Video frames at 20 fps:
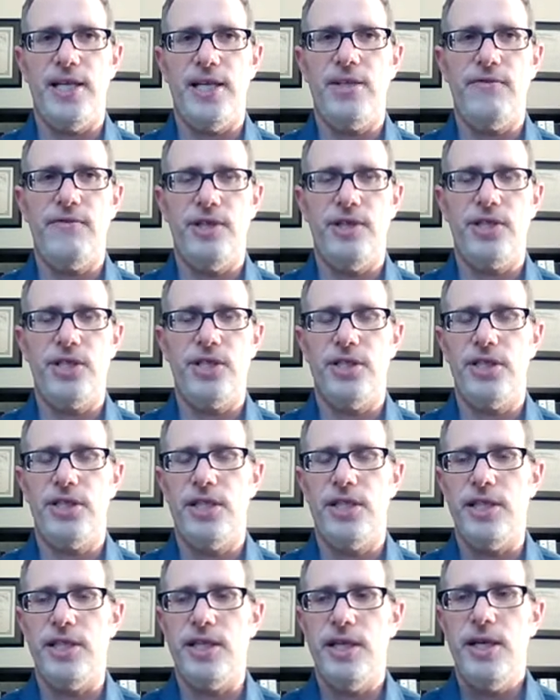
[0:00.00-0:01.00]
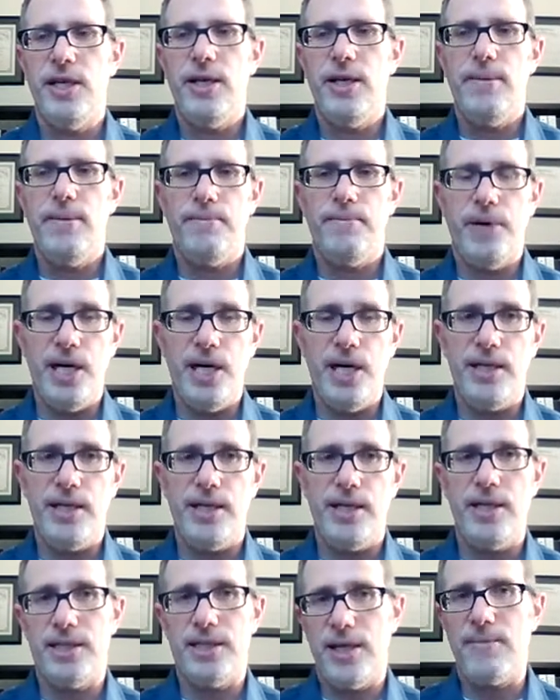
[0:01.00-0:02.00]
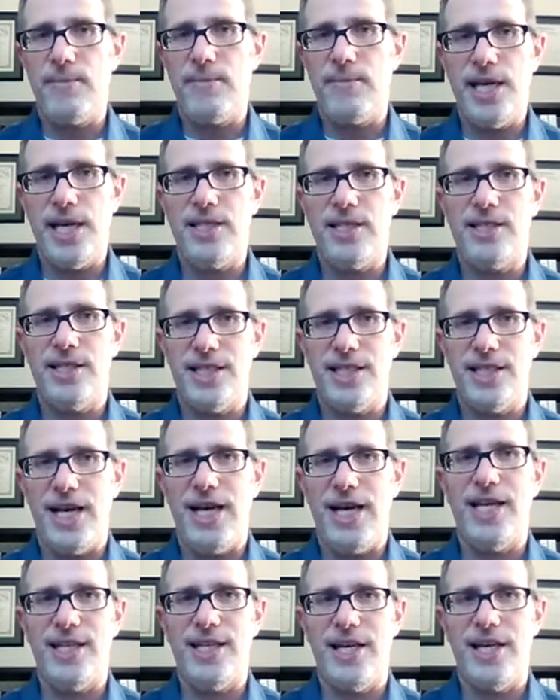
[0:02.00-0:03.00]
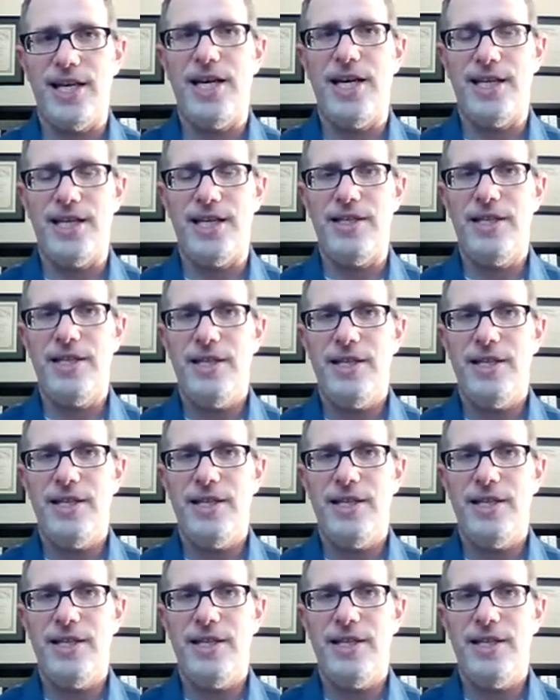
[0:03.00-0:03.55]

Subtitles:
deficiency, but in some cases iodine